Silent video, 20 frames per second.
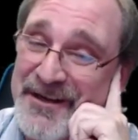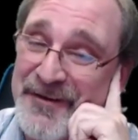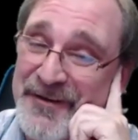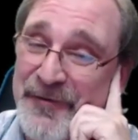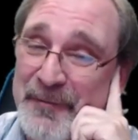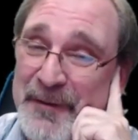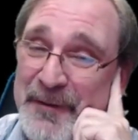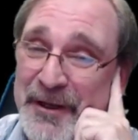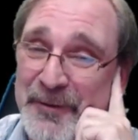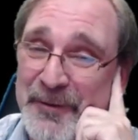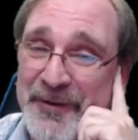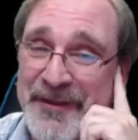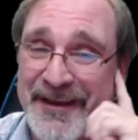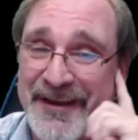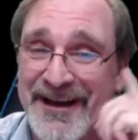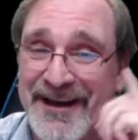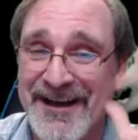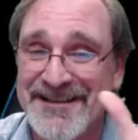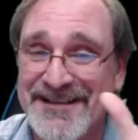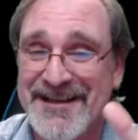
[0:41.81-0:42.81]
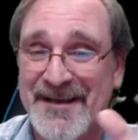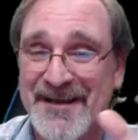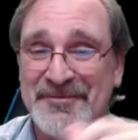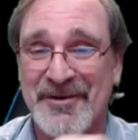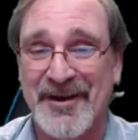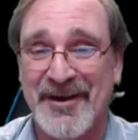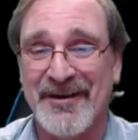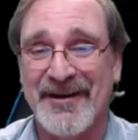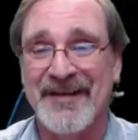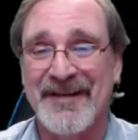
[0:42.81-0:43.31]
You're familiar with the concept,
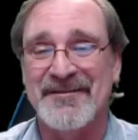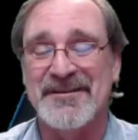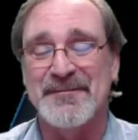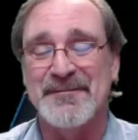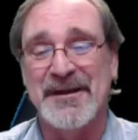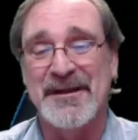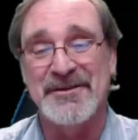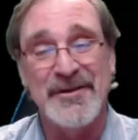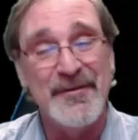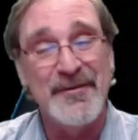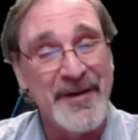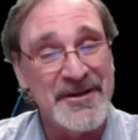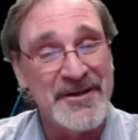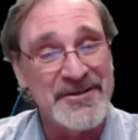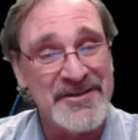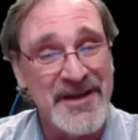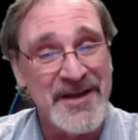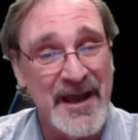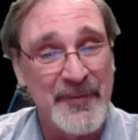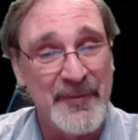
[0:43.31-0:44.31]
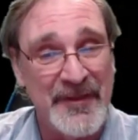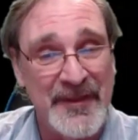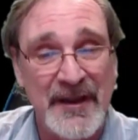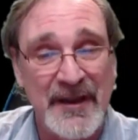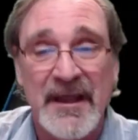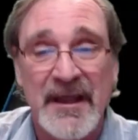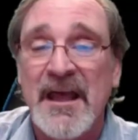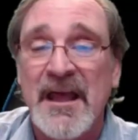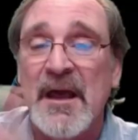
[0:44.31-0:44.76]
so I don't have to spend too much time with it.